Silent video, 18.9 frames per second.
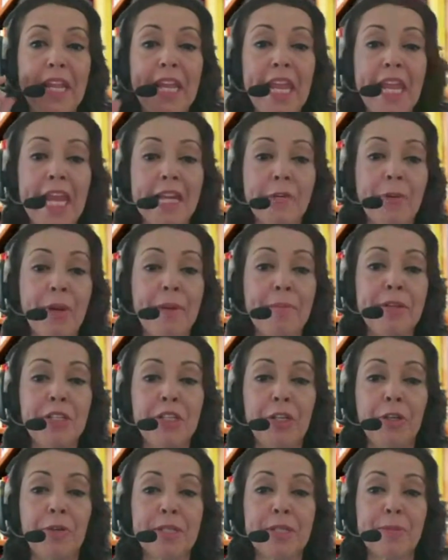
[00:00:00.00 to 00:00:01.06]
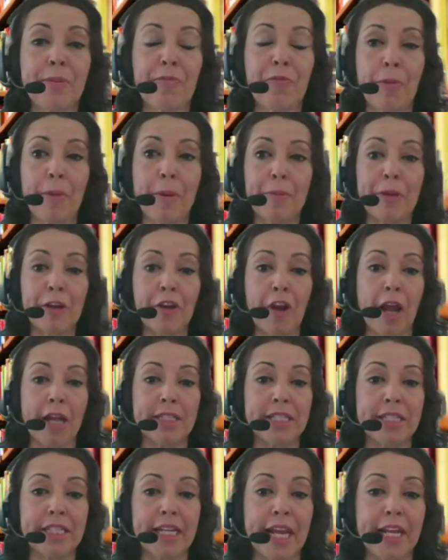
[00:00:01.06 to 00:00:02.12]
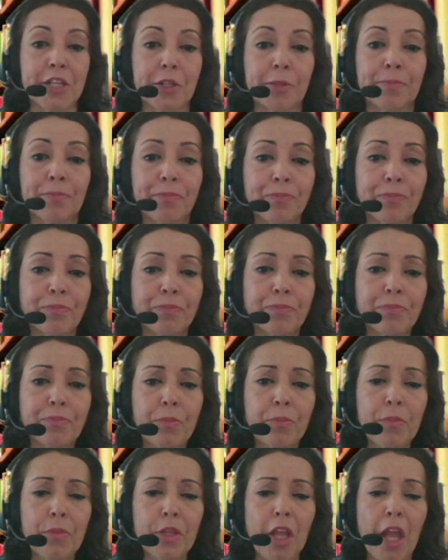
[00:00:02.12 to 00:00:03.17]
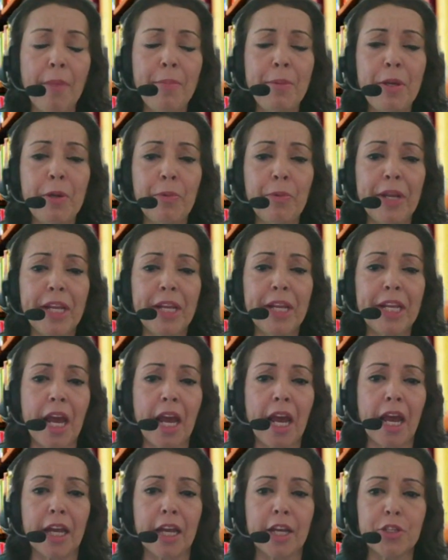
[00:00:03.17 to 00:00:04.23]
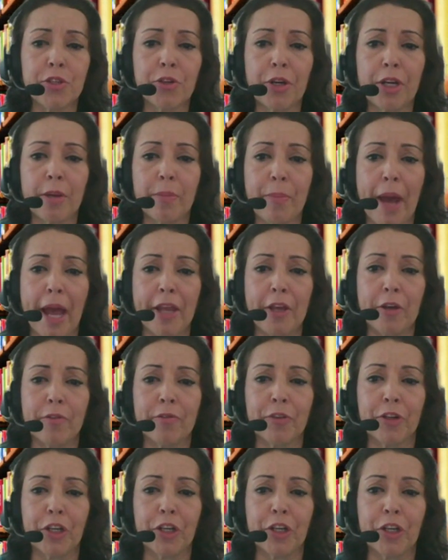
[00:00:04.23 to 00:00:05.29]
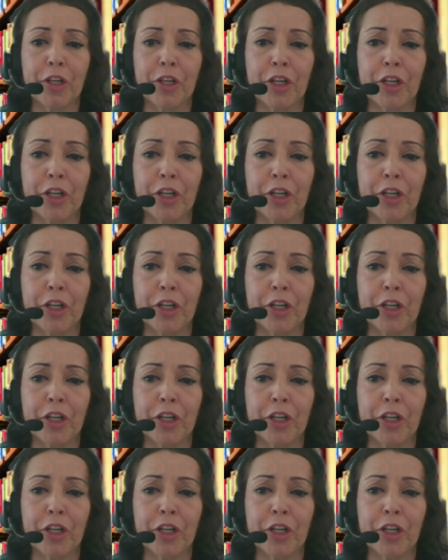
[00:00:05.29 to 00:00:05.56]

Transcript: And what I'm going to do is before we bring her on stage, I'm going to read a short bio for her.